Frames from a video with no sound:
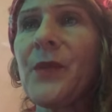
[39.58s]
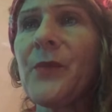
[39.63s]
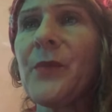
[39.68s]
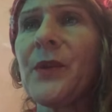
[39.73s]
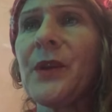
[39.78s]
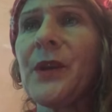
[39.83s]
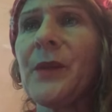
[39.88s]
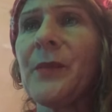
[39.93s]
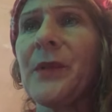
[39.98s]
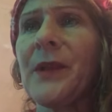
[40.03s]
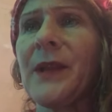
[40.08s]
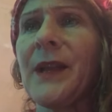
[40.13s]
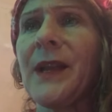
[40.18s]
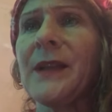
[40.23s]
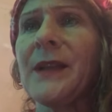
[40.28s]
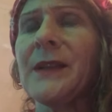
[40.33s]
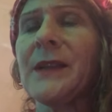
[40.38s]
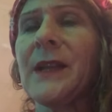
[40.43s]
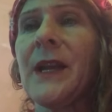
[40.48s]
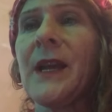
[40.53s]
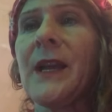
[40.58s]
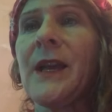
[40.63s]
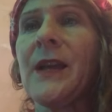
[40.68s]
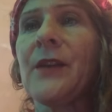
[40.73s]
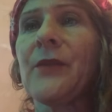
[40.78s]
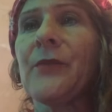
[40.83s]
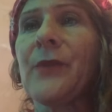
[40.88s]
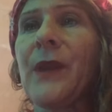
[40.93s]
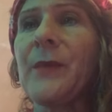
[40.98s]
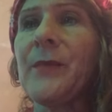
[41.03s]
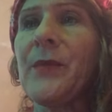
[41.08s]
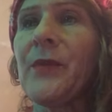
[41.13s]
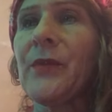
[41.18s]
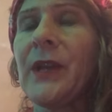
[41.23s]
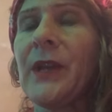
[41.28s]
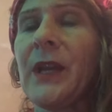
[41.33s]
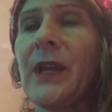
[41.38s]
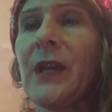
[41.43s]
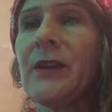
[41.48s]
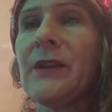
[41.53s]
We're going to plant rainbow
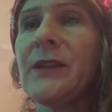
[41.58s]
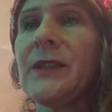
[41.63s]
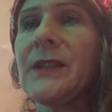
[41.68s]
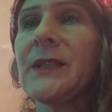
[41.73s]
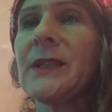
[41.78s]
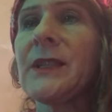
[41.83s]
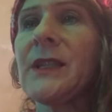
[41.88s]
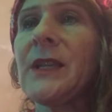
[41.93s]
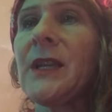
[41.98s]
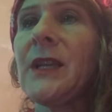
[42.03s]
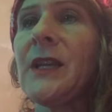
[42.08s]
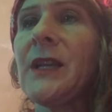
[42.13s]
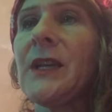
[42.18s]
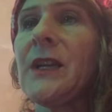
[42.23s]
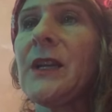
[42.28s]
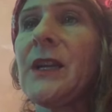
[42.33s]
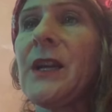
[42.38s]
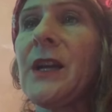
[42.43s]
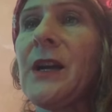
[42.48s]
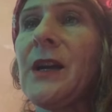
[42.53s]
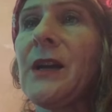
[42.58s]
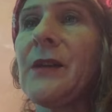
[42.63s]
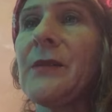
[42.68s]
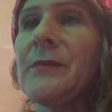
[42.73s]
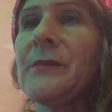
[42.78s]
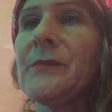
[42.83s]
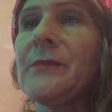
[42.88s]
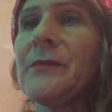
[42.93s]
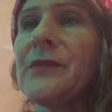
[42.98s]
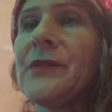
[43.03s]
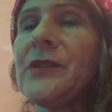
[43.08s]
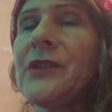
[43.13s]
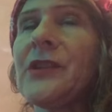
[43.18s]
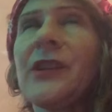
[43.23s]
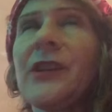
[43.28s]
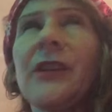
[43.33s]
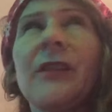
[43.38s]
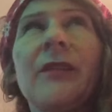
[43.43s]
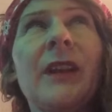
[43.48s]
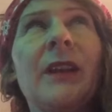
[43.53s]
carrots, um,
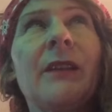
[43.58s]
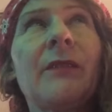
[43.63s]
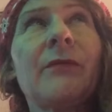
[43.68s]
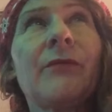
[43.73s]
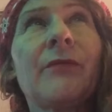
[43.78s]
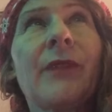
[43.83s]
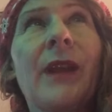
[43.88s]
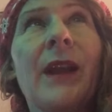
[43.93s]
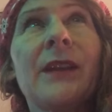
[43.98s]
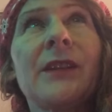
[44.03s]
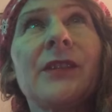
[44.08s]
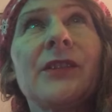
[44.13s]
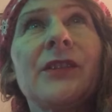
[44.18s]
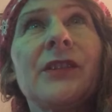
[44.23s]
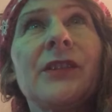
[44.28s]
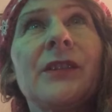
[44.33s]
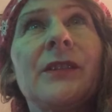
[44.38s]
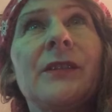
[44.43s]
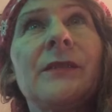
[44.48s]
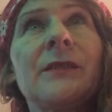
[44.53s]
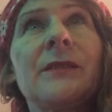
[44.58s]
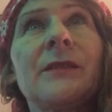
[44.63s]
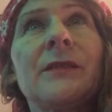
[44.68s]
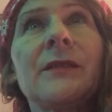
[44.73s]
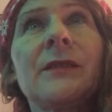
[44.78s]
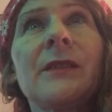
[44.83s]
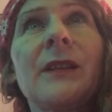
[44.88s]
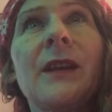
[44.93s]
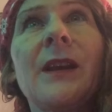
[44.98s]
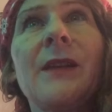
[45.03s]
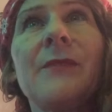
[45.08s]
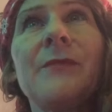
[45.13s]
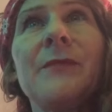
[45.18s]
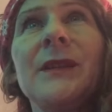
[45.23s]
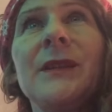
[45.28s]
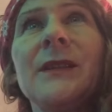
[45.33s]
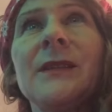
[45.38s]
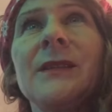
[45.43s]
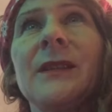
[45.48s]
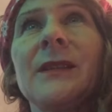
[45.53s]
chariot radishes. I'm
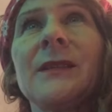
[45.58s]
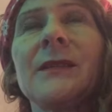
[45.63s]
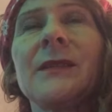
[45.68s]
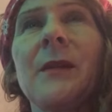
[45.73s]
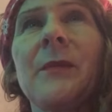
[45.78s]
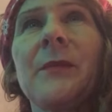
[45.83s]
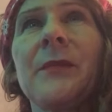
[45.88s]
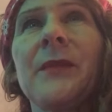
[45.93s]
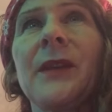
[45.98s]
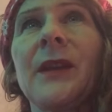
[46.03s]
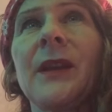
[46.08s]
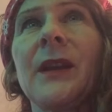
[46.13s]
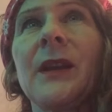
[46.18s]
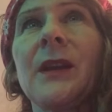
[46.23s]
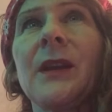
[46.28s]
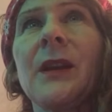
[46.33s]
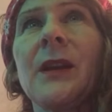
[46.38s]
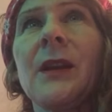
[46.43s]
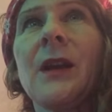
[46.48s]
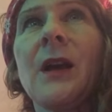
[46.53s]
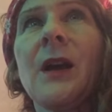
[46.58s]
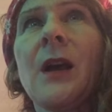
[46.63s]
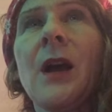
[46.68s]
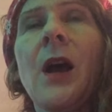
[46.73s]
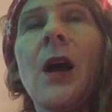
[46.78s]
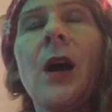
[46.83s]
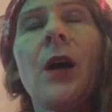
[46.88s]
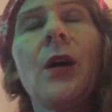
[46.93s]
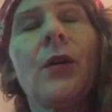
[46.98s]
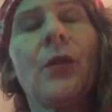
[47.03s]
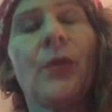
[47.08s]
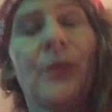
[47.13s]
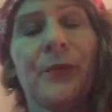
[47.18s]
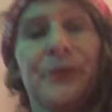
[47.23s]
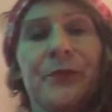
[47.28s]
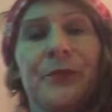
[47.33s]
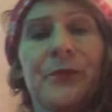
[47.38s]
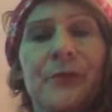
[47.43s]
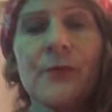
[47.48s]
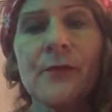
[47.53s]
missing something. Oh,
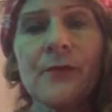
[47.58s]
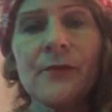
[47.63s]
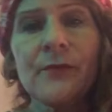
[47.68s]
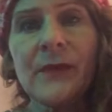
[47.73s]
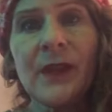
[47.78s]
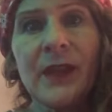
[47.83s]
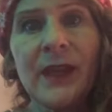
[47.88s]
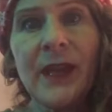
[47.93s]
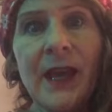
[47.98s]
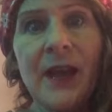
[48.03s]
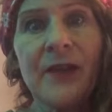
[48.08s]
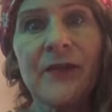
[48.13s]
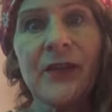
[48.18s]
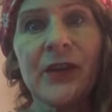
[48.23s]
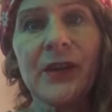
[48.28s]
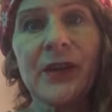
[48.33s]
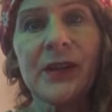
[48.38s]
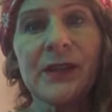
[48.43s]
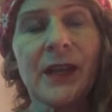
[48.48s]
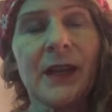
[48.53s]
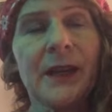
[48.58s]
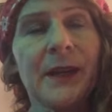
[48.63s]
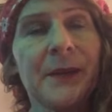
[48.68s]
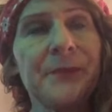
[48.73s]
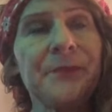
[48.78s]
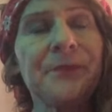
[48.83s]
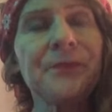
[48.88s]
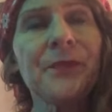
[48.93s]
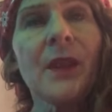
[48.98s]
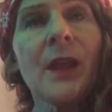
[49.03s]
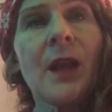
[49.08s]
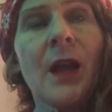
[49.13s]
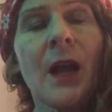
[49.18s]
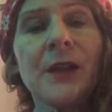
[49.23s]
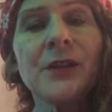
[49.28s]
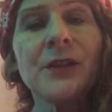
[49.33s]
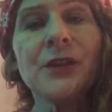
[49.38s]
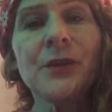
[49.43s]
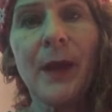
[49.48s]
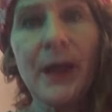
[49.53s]
yeah, very exciting.
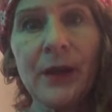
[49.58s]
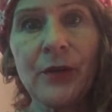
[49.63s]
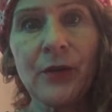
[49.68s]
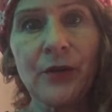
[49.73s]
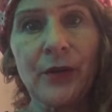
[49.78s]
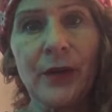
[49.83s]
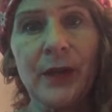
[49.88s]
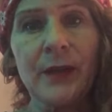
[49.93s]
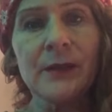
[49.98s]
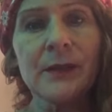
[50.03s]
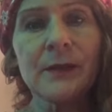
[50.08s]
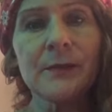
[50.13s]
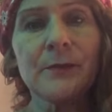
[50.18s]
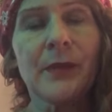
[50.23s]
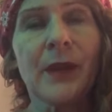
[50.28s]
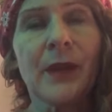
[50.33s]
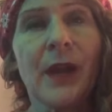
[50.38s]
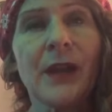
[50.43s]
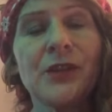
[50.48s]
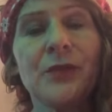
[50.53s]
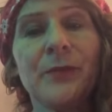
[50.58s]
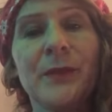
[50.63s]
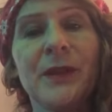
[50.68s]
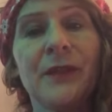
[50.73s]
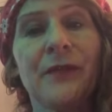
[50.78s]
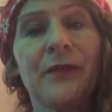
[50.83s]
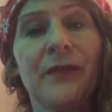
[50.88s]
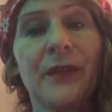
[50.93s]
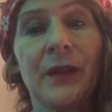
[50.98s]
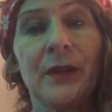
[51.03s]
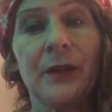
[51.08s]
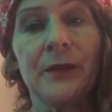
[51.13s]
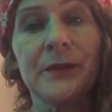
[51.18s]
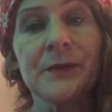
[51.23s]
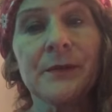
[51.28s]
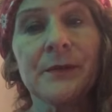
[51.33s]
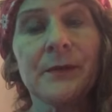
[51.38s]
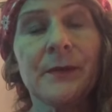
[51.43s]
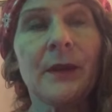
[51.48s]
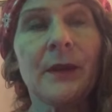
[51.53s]
I do microgreens, but I do them in the field.